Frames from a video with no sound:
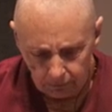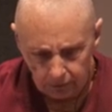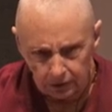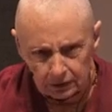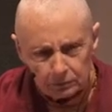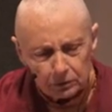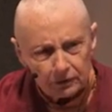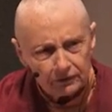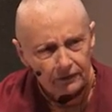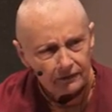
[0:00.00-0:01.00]
didn't the
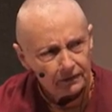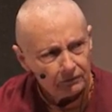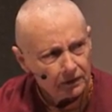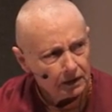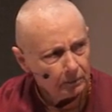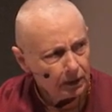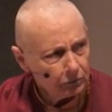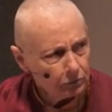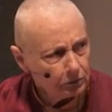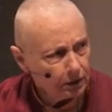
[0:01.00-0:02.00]
Buddha say something
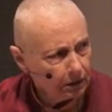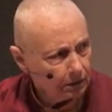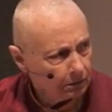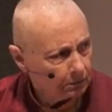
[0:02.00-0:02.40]
about dukkha?